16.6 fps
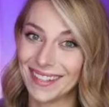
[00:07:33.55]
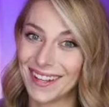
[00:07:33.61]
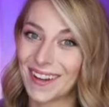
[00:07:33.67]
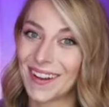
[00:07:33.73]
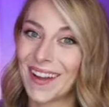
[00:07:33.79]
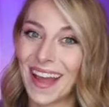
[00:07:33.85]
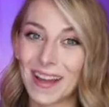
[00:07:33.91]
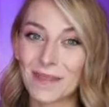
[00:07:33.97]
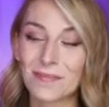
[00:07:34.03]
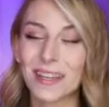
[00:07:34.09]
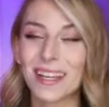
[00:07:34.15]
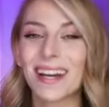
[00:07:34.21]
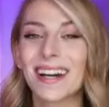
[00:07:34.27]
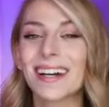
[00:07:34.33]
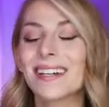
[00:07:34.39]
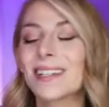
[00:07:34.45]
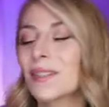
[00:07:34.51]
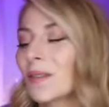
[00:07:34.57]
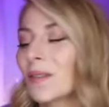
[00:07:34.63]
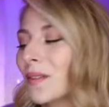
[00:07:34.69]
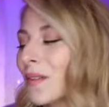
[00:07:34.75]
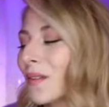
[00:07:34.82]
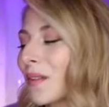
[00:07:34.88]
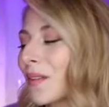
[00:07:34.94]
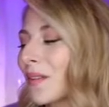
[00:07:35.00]
Okay, because
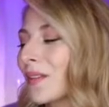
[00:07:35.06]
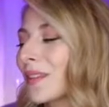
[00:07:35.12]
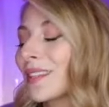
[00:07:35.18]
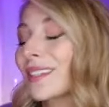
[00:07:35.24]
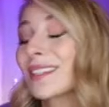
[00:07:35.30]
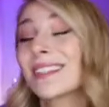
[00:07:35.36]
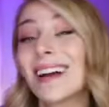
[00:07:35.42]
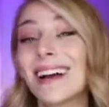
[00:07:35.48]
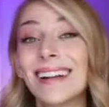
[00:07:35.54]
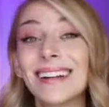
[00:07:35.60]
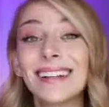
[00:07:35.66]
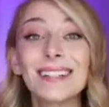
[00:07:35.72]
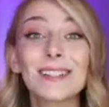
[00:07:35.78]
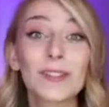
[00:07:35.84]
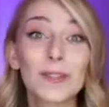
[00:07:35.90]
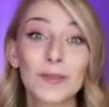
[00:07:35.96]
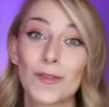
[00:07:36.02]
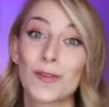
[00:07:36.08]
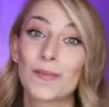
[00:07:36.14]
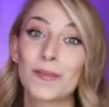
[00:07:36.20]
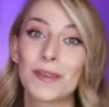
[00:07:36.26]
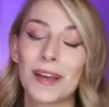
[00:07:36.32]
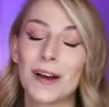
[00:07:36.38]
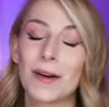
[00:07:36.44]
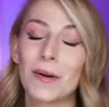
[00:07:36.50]
the sun in
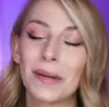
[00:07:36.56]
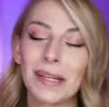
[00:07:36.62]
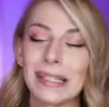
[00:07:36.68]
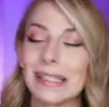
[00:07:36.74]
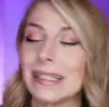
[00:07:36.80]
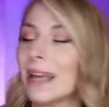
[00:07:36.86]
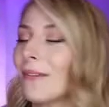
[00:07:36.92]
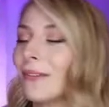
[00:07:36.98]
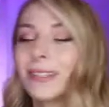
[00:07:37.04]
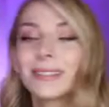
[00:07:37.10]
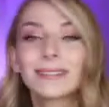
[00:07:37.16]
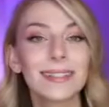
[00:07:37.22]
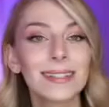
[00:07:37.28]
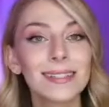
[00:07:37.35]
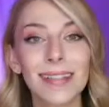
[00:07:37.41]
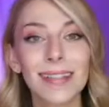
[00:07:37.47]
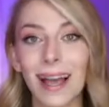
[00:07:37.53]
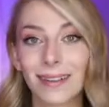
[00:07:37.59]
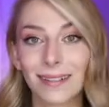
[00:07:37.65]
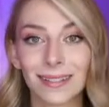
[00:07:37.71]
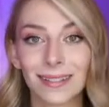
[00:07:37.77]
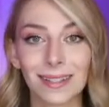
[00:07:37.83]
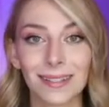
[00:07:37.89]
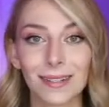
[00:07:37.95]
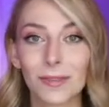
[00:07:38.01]
Scorpio is definitely
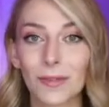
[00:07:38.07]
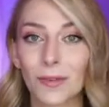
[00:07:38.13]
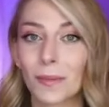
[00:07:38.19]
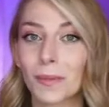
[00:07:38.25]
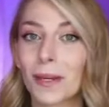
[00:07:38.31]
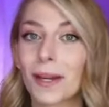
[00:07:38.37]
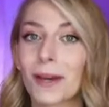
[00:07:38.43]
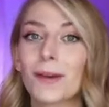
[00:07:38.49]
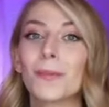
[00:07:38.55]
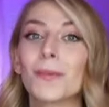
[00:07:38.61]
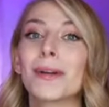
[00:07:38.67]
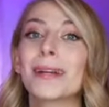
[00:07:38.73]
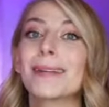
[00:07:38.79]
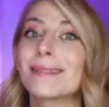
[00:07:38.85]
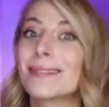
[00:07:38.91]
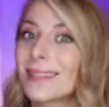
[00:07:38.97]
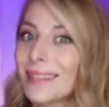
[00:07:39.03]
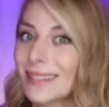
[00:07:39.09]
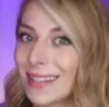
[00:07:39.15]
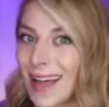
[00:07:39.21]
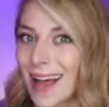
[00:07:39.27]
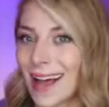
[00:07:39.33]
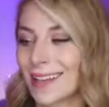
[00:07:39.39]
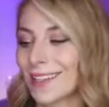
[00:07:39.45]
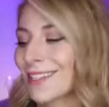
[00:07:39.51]
sassy. Scorpio brings the
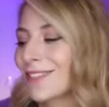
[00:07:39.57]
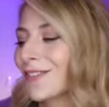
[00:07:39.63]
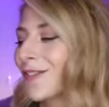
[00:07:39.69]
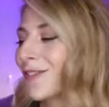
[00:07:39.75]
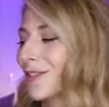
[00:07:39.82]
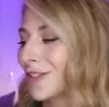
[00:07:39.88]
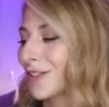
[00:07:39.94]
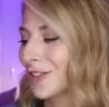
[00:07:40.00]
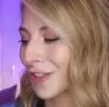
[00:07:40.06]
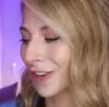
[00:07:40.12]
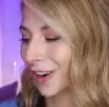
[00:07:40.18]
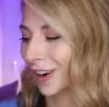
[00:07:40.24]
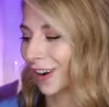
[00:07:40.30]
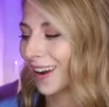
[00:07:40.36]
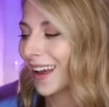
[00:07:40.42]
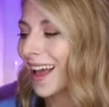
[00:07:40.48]
sass for sure.